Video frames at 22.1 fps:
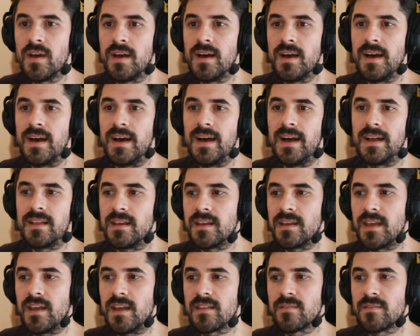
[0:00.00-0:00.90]
and
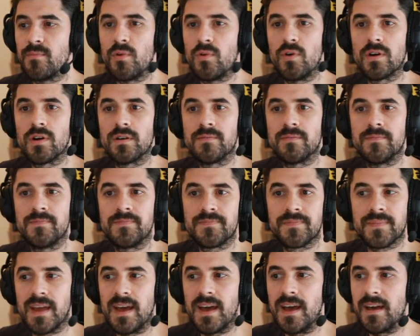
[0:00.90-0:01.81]
it gets more
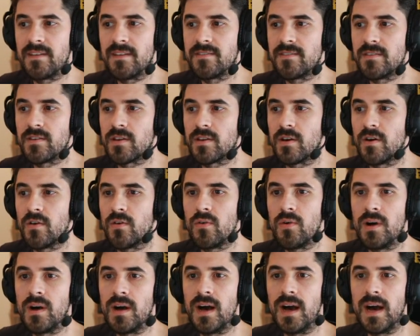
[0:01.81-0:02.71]
as you go
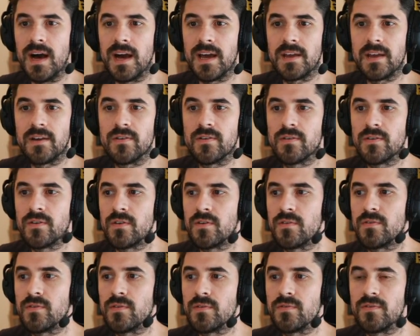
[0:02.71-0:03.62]
higher
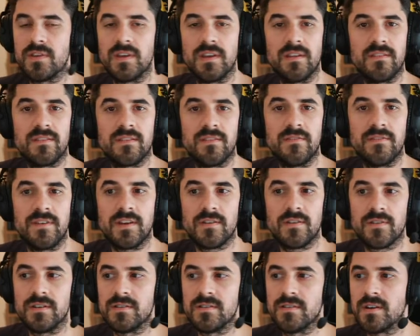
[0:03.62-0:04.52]
through these
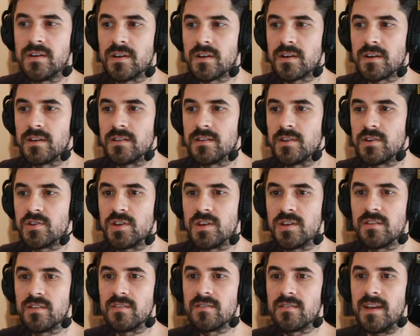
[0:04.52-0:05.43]
severe
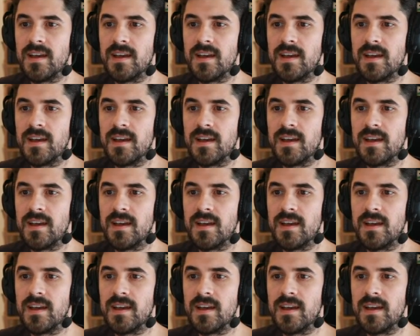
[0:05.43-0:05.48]
conditions,